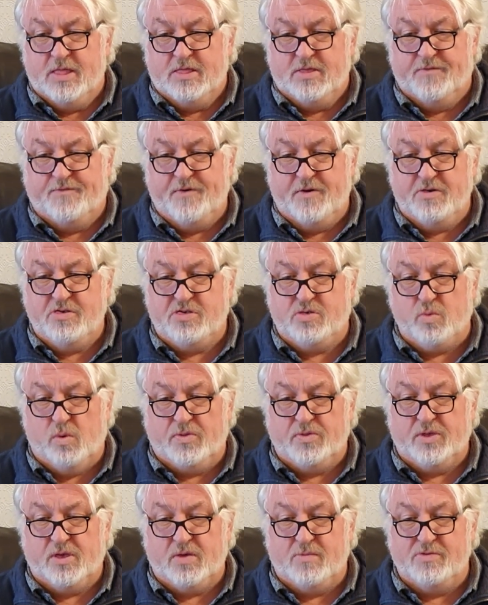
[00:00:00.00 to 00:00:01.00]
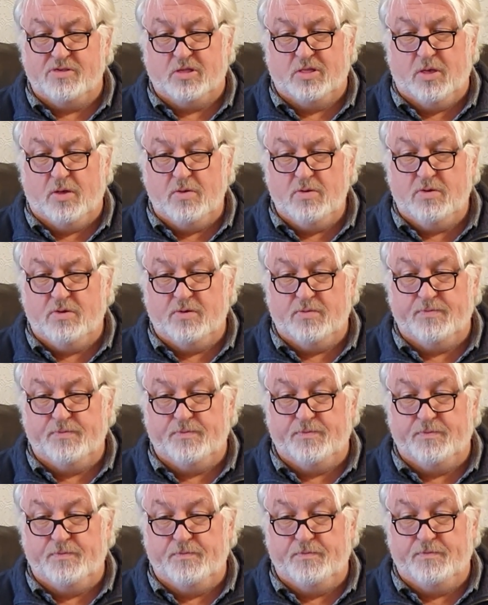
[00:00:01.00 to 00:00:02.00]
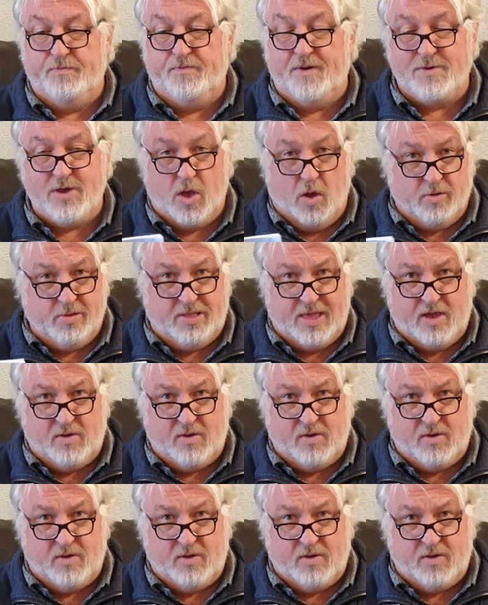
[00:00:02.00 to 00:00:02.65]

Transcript: The first one that comes along, very oddly,